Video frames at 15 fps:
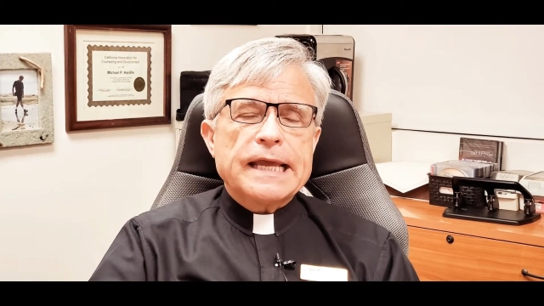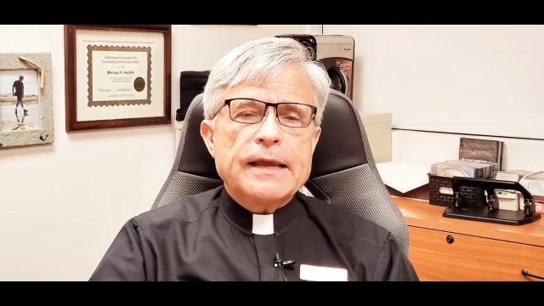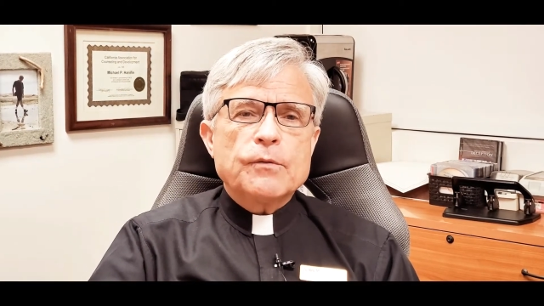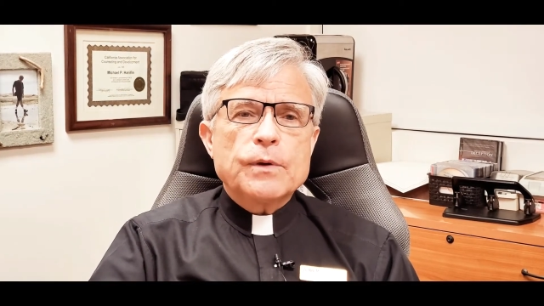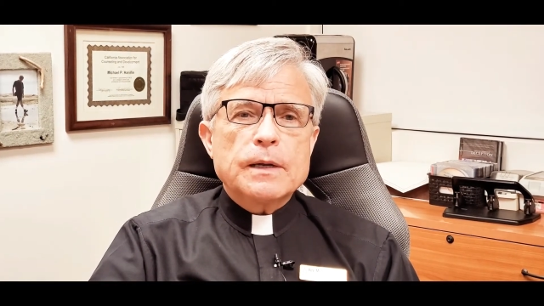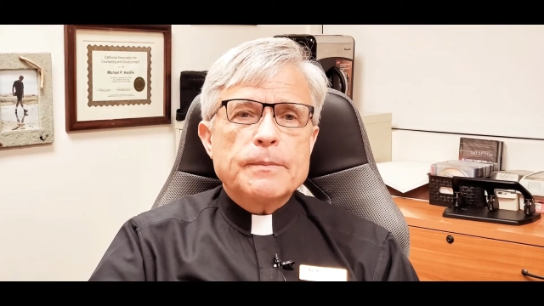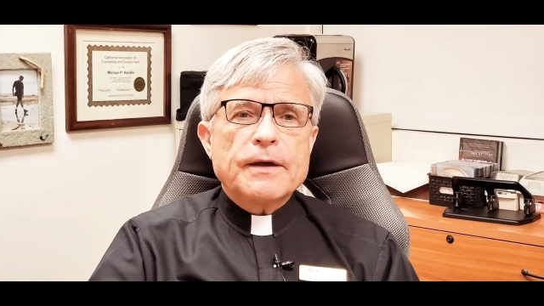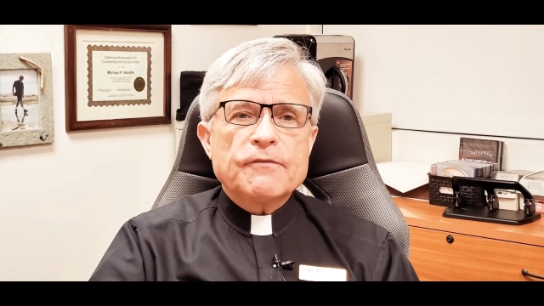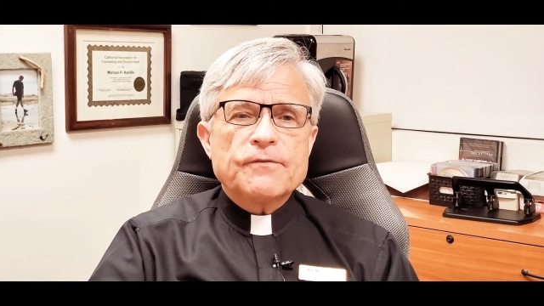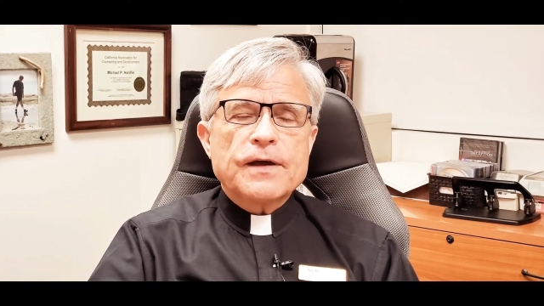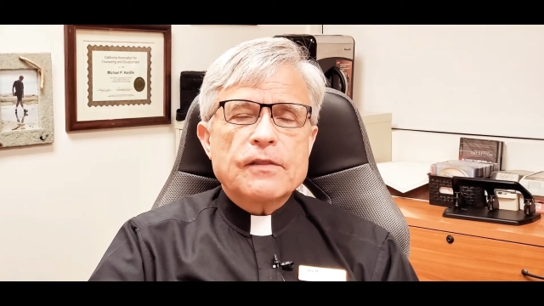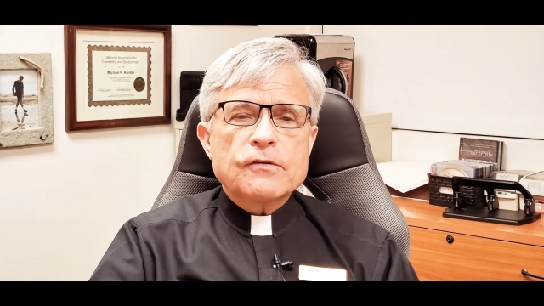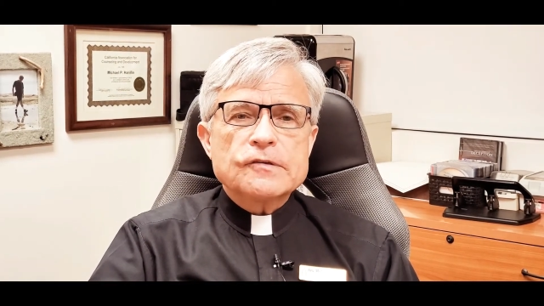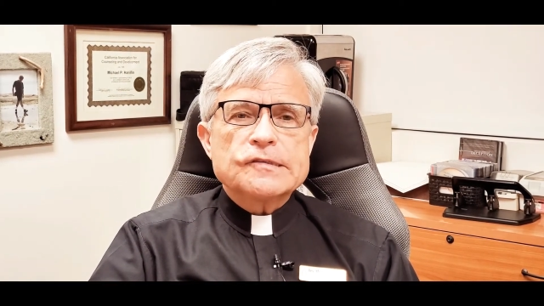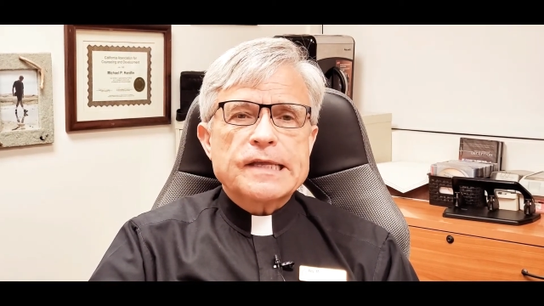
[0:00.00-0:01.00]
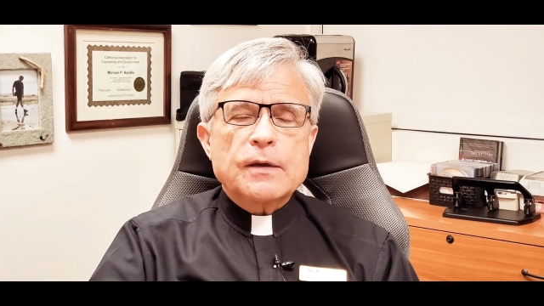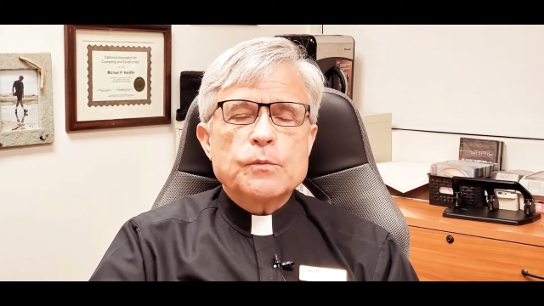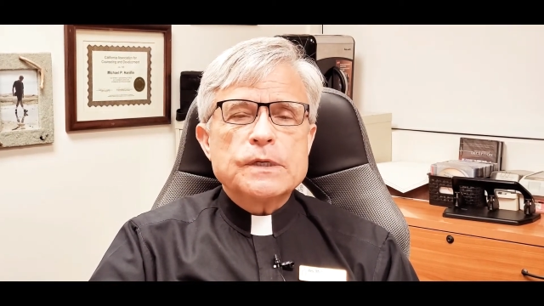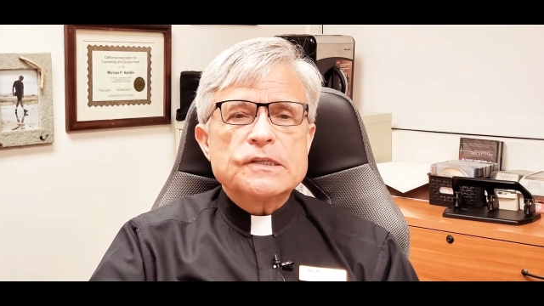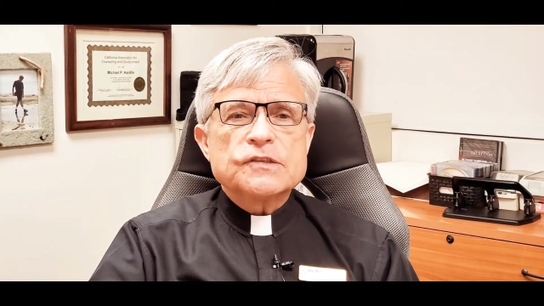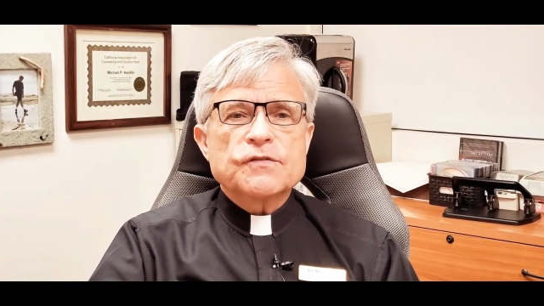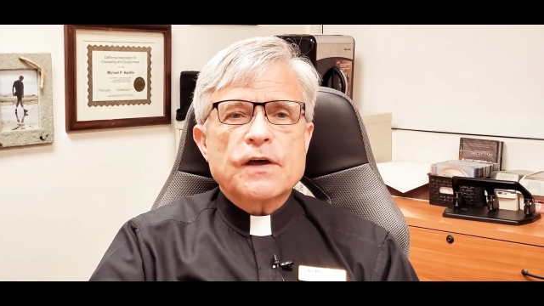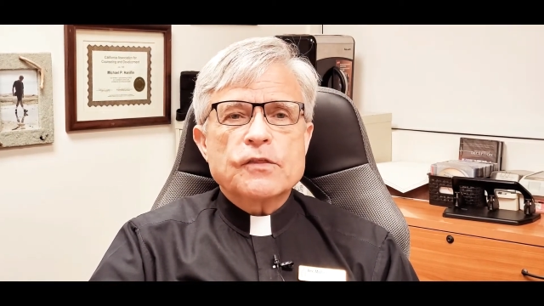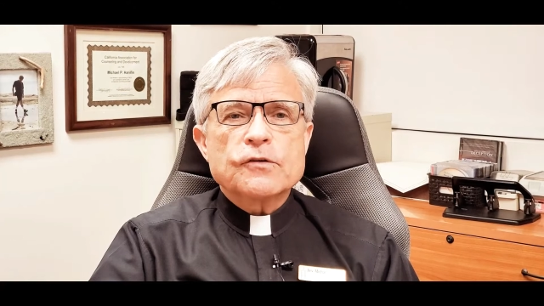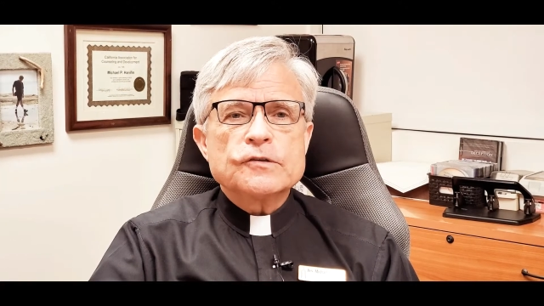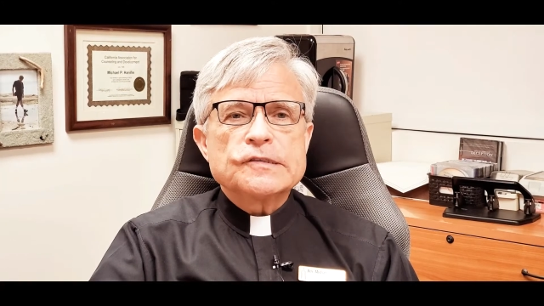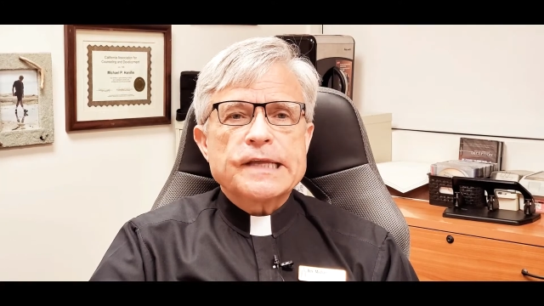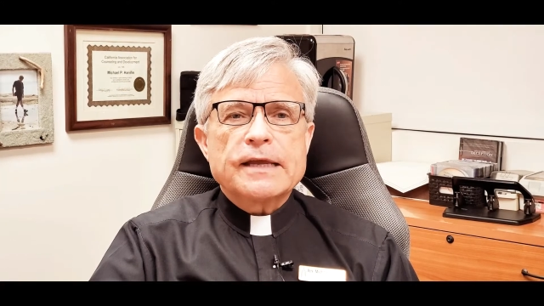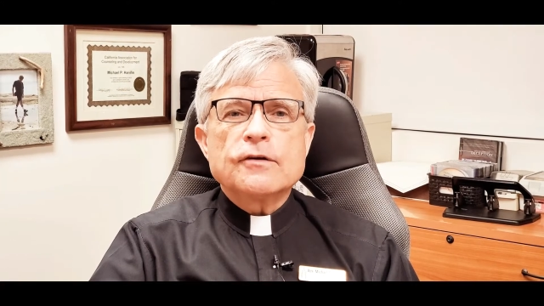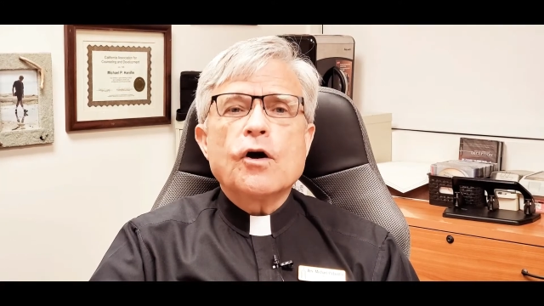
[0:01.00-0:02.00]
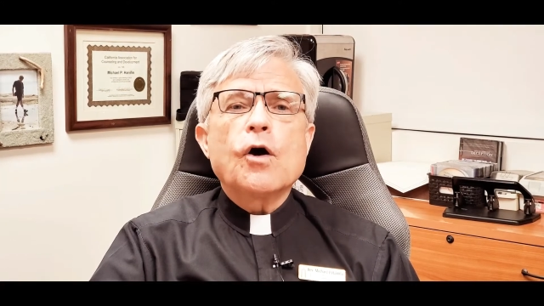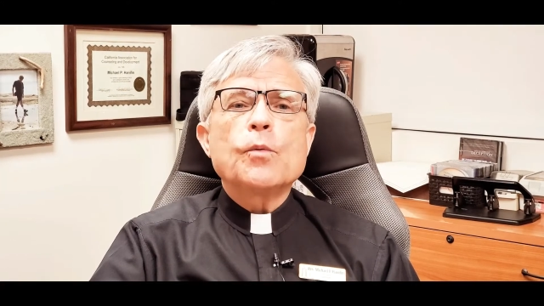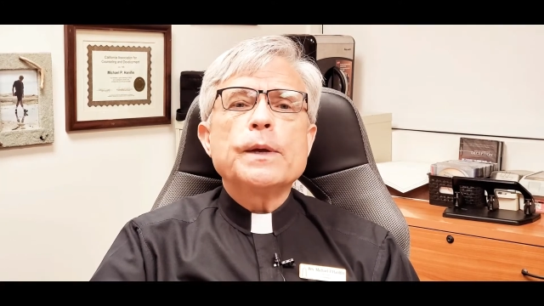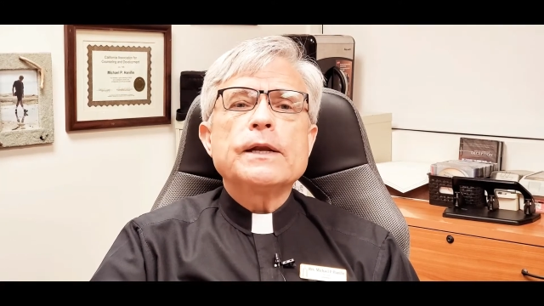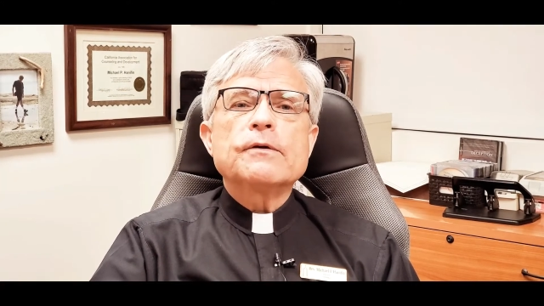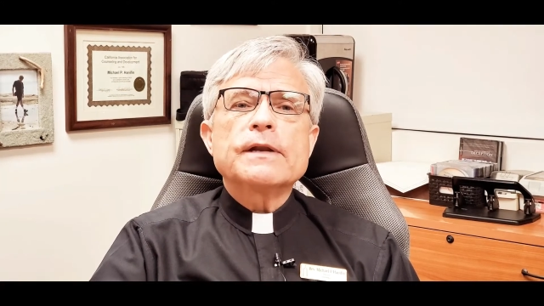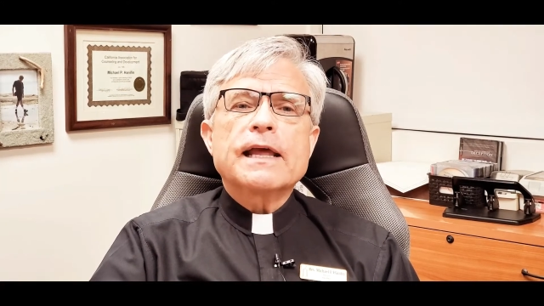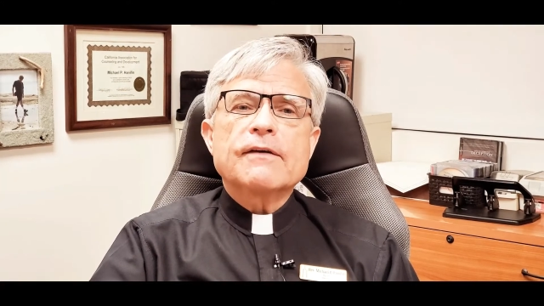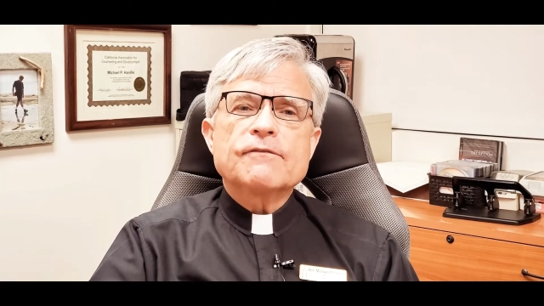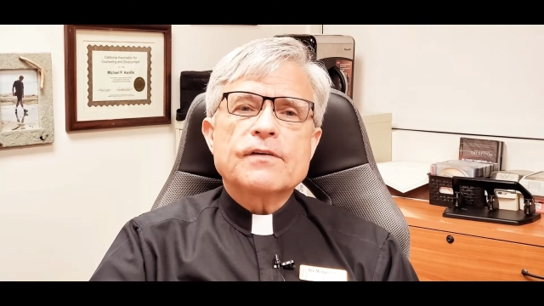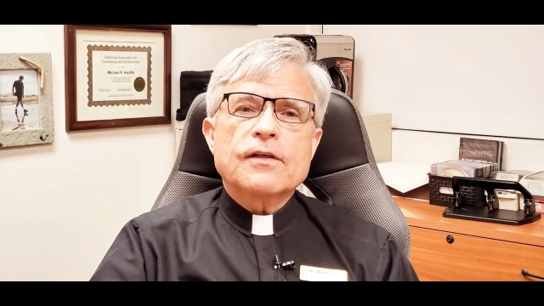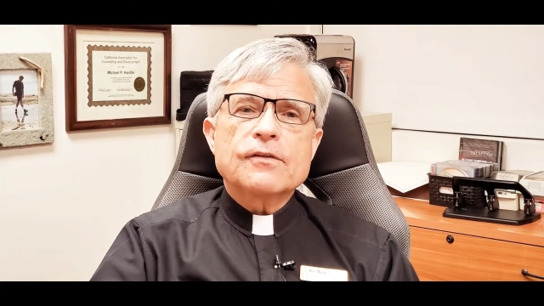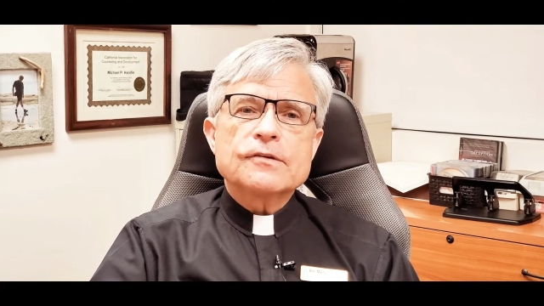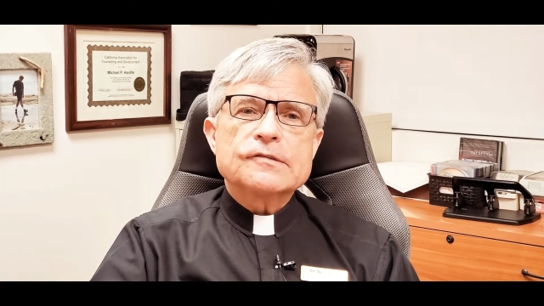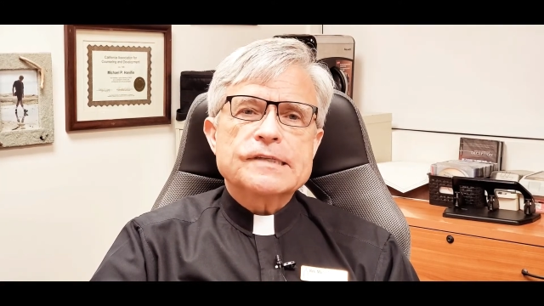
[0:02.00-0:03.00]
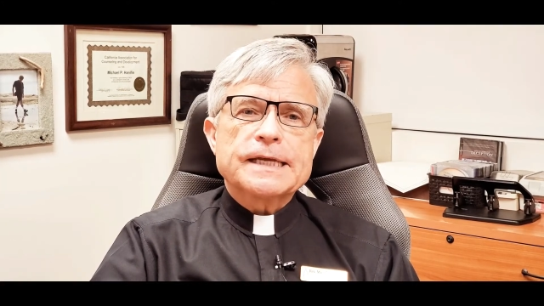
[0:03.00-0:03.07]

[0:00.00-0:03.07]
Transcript: What about Father's Day? When is Father's Day? Oh, we don't have Father's Day.